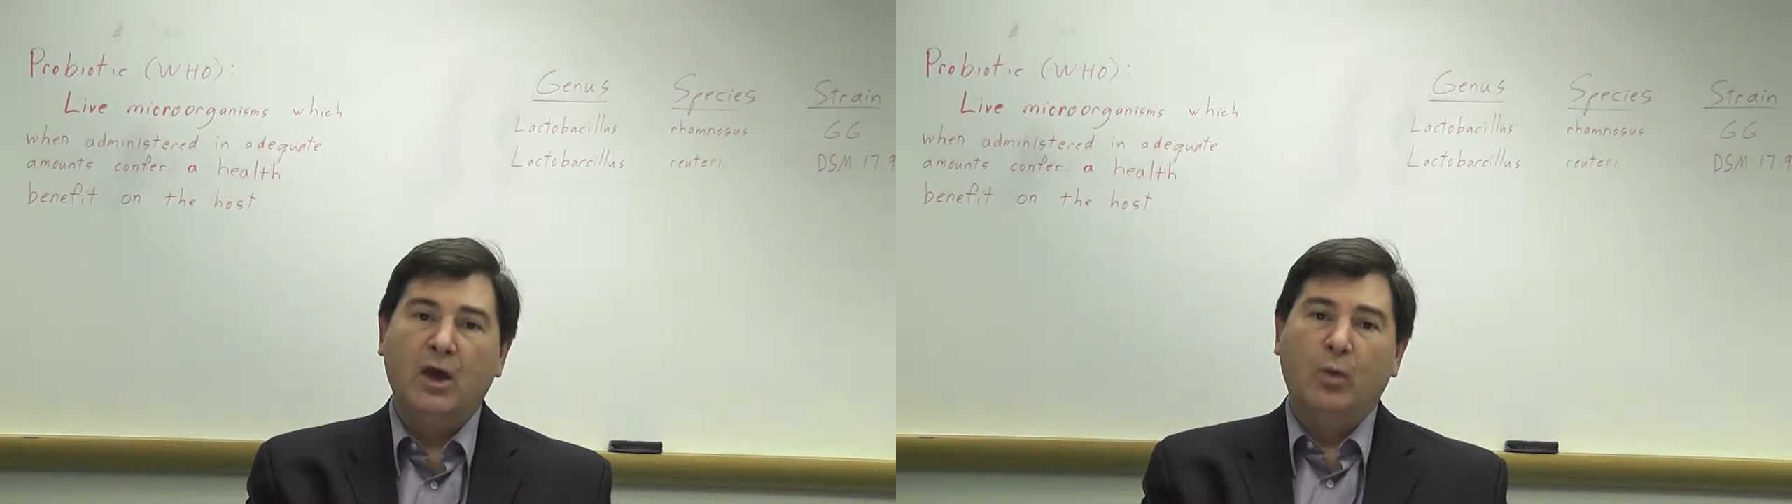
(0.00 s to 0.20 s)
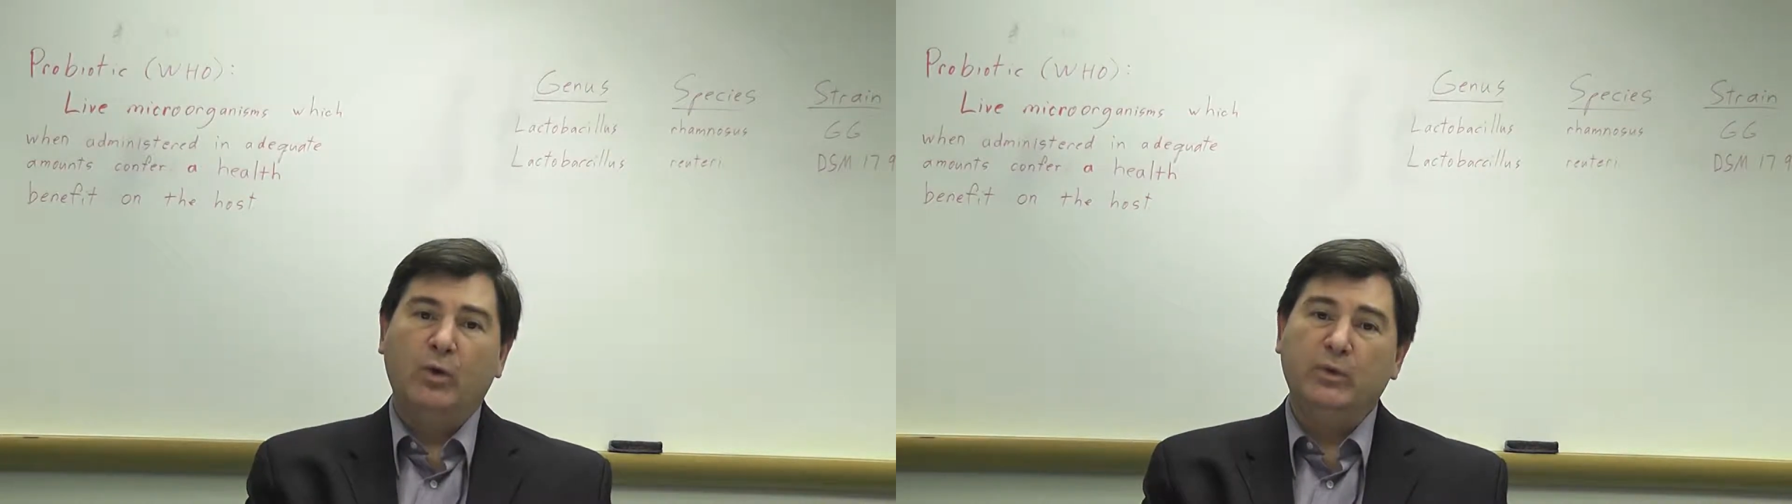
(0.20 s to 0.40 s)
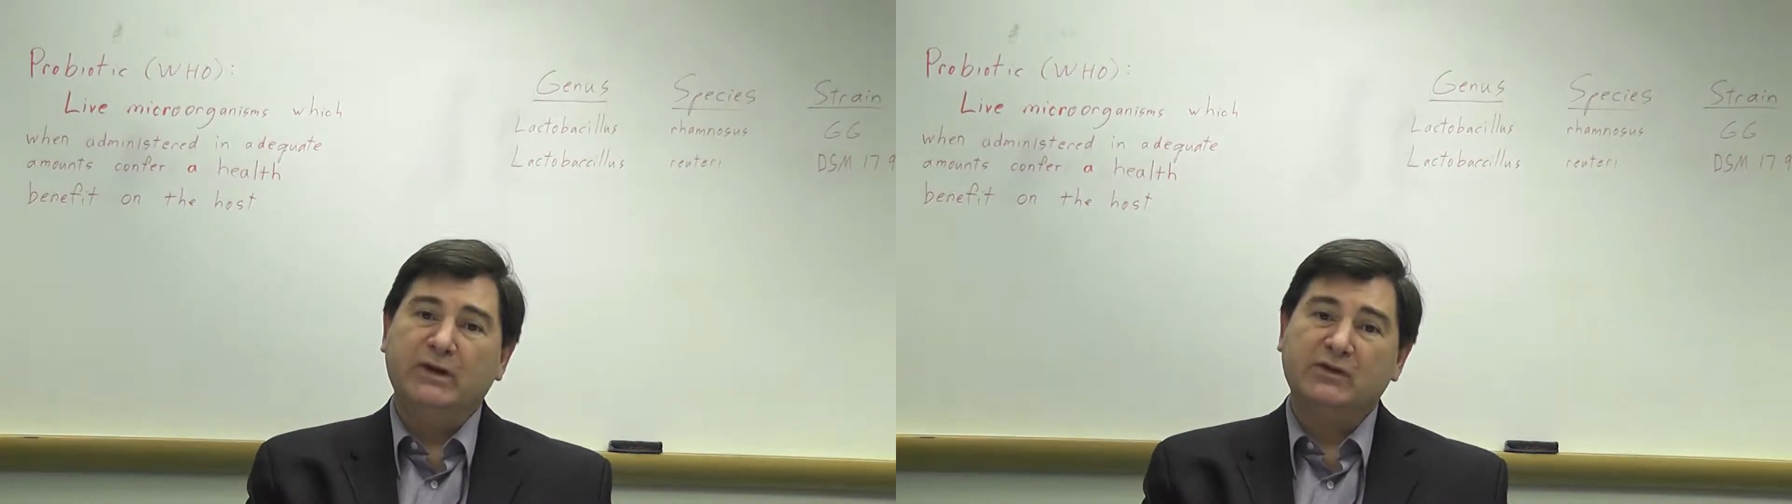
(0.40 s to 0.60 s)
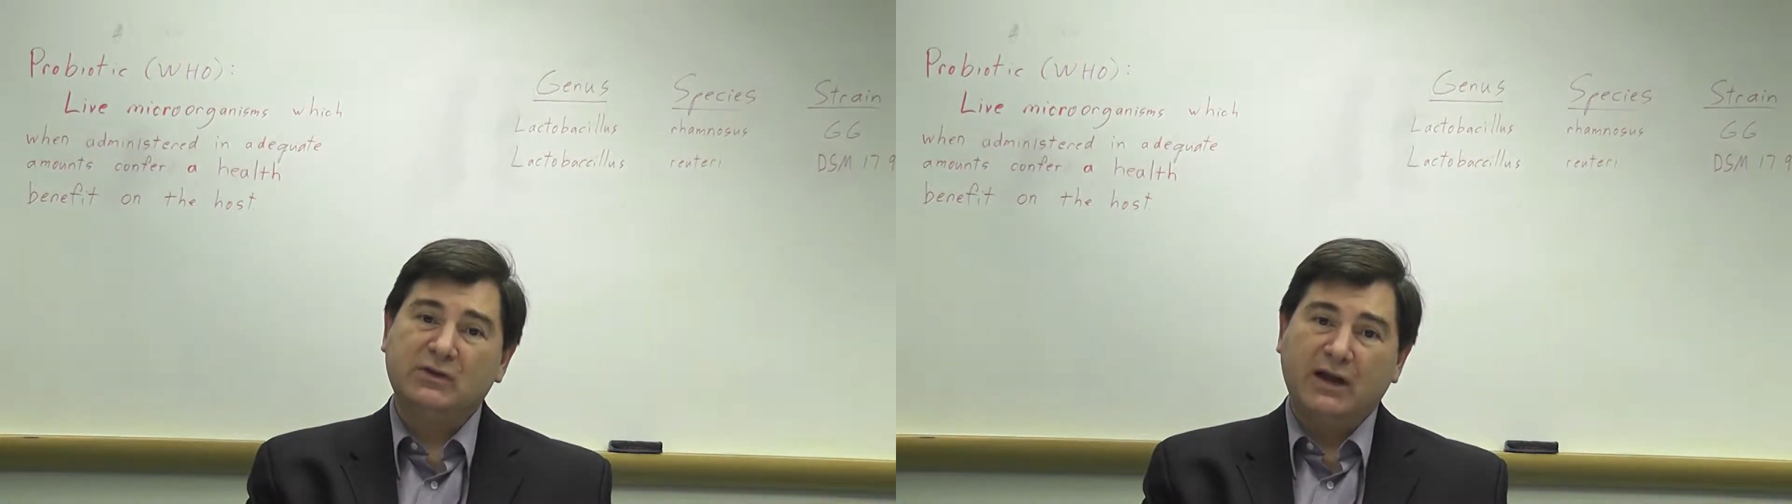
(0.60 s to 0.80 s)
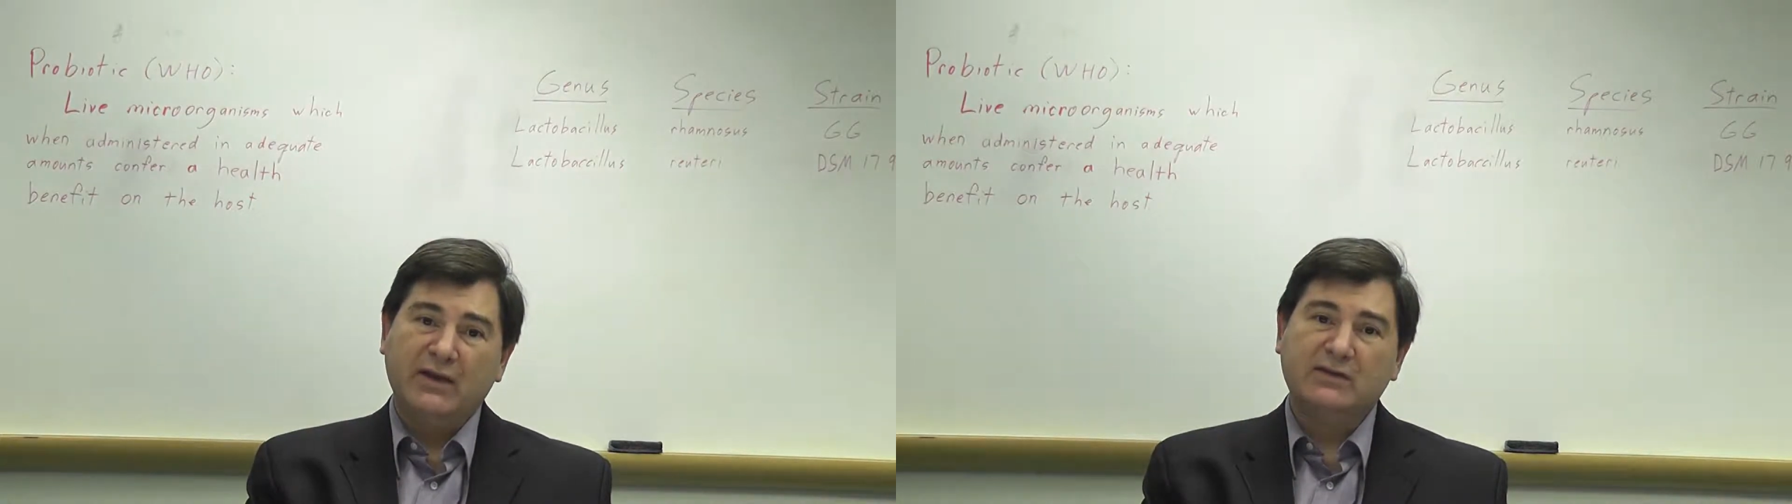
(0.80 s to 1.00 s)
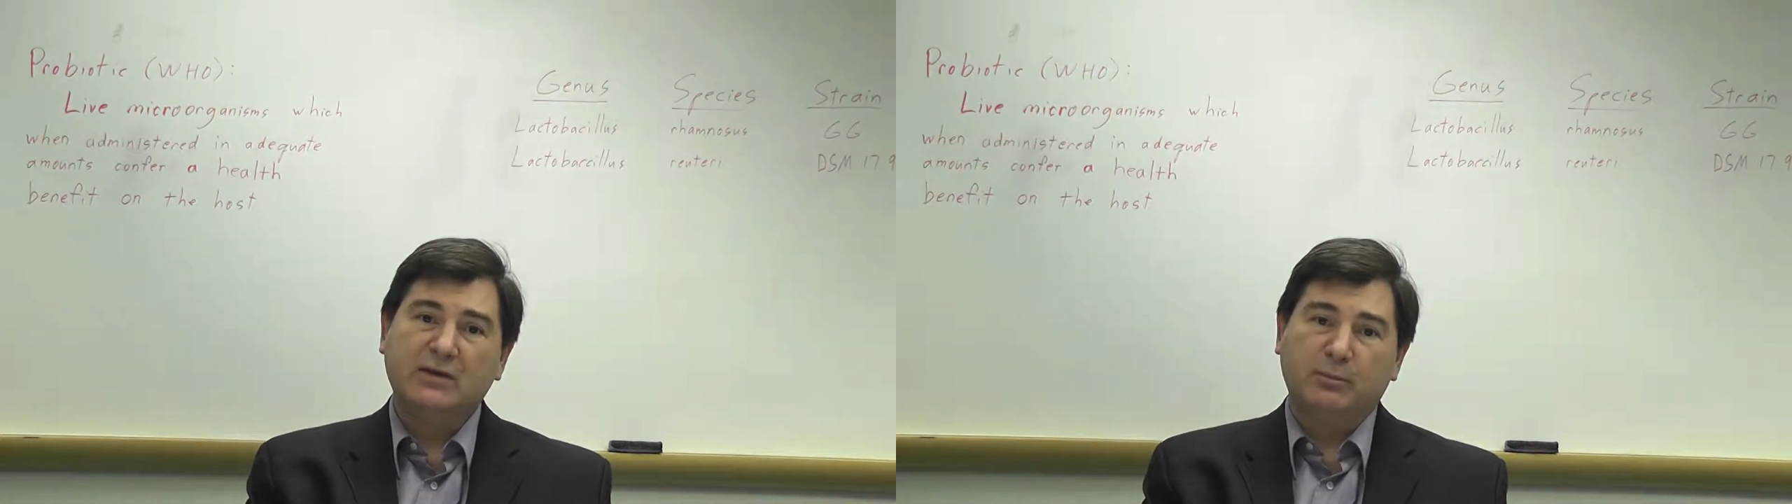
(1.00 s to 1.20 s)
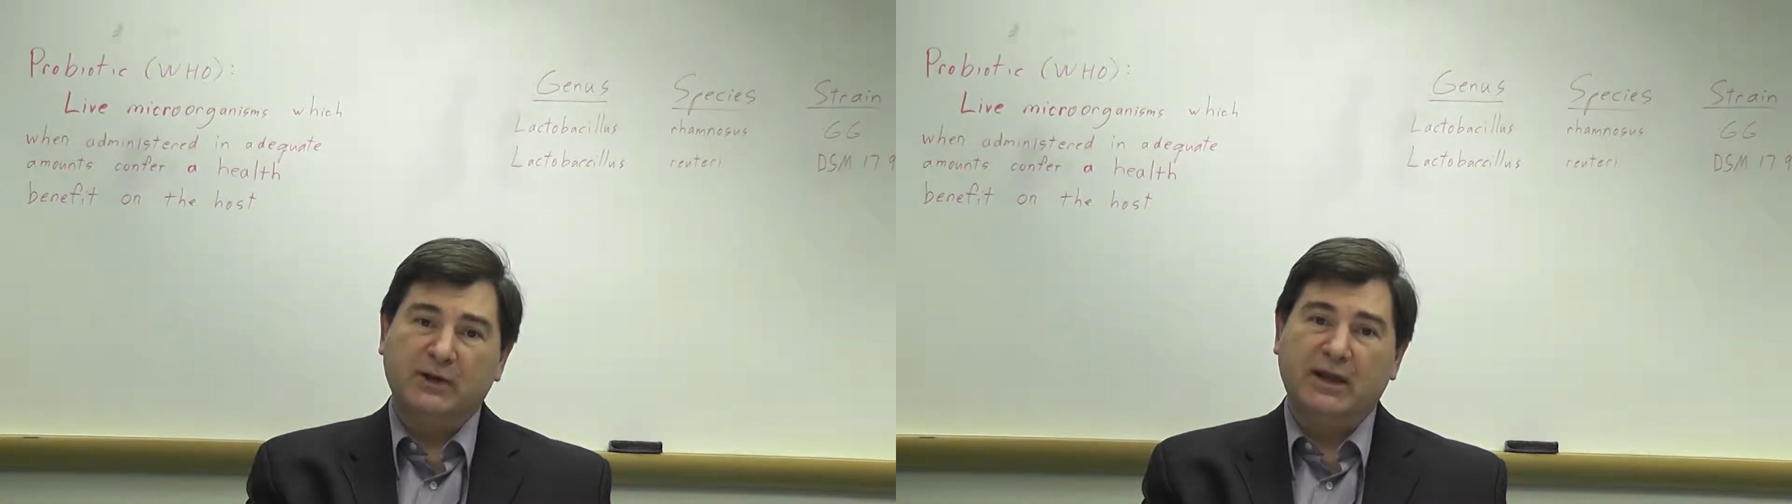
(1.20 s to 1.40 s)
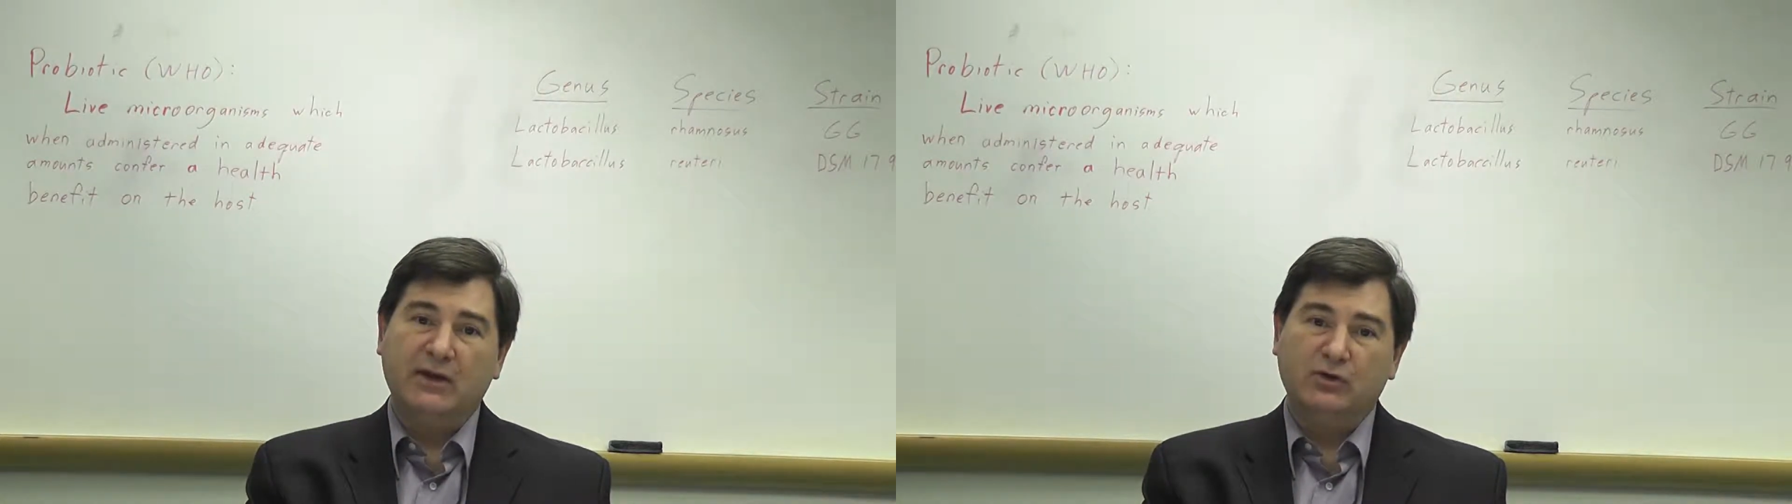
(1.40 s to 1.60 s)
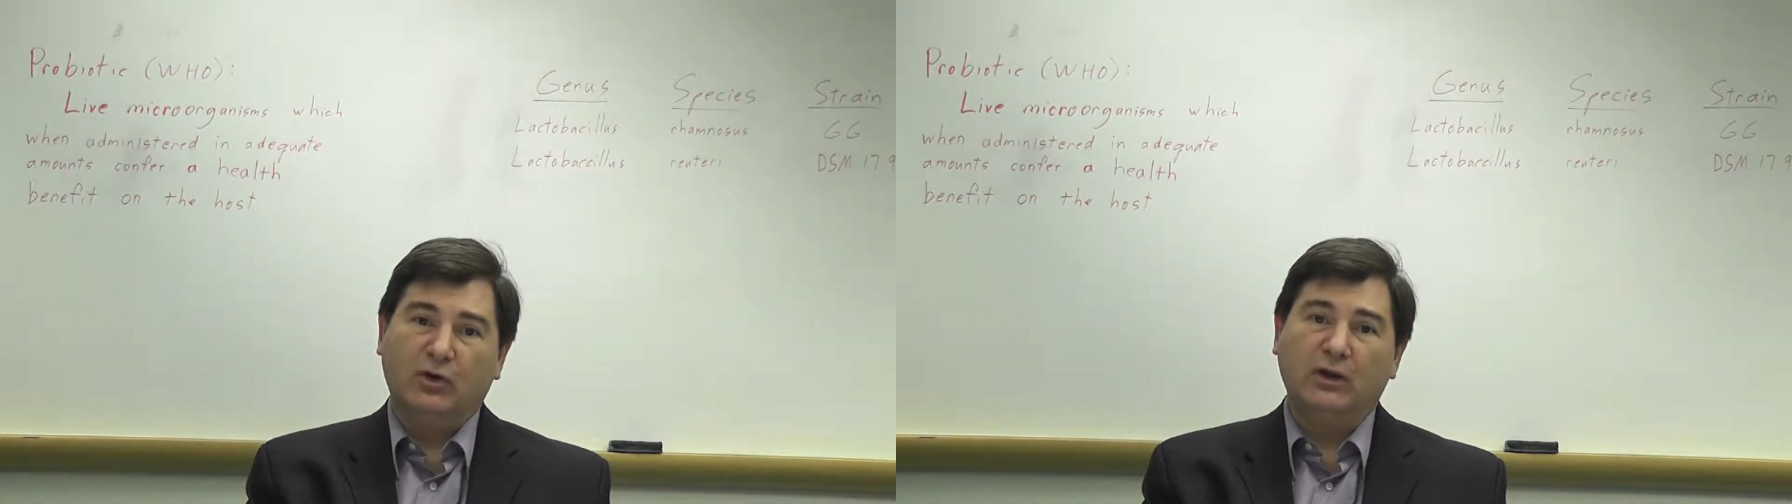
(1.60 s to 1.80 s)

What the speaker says: When we discuss the potential